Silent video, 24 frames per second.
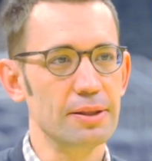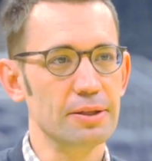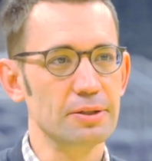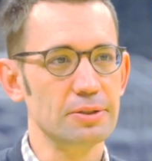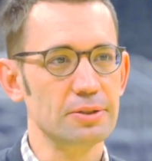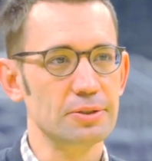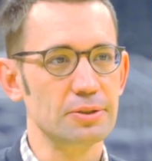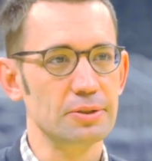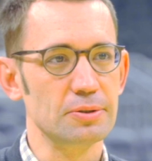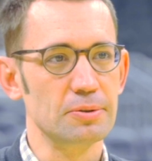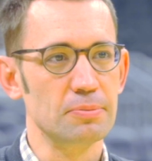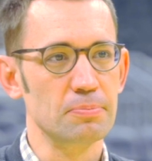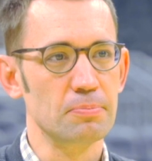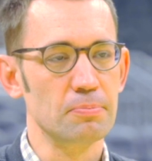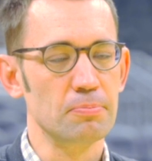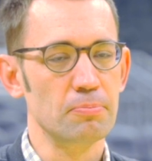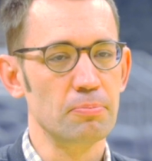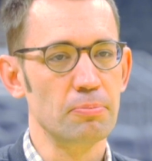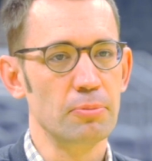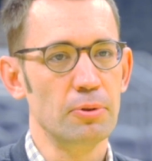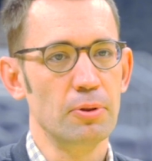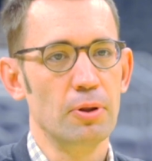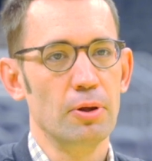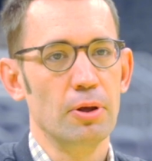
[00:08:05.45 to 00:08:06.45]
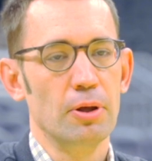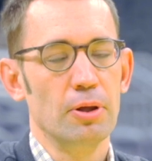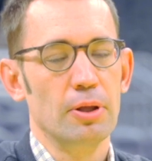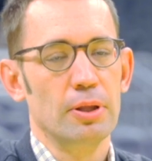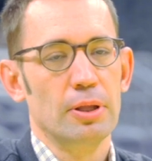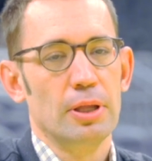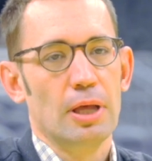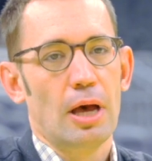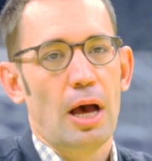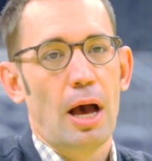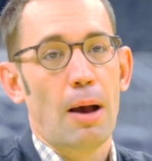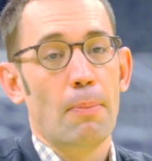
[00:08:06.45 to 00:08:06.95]
This is the
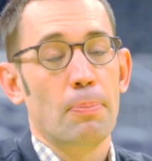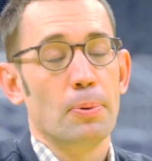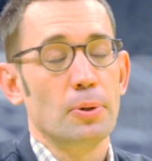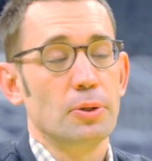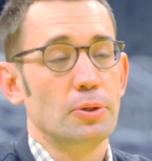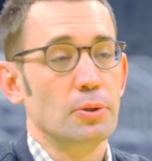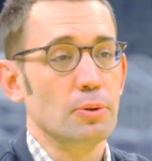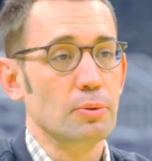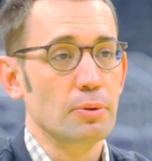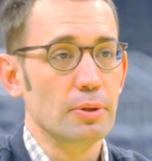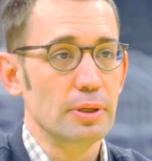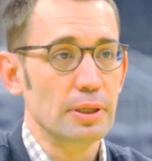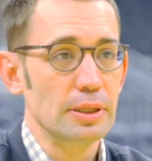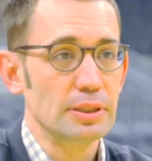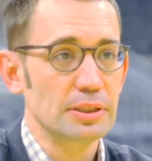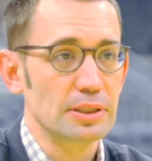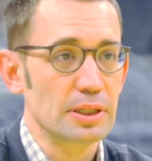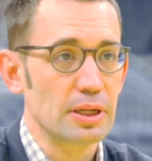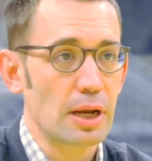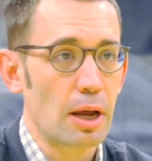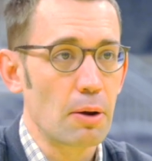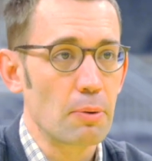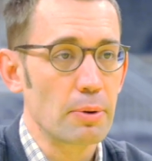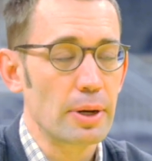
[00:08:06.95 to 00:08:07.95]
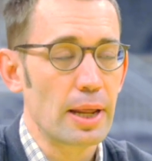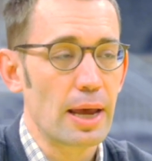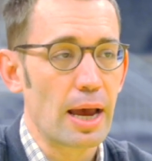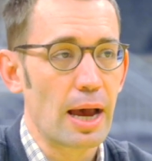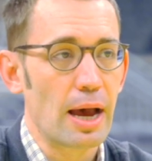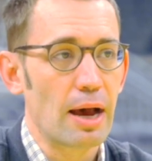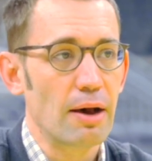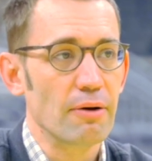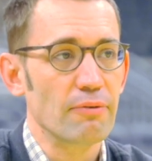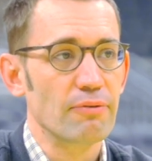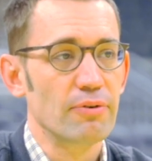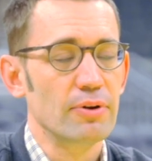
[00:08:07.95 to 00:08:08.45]
opportunities that I would
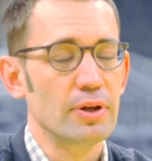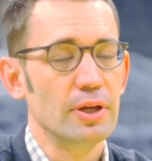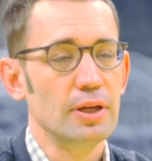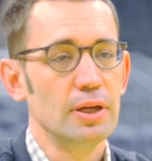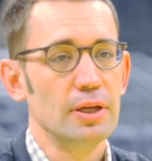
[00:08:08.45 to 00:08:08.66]
have,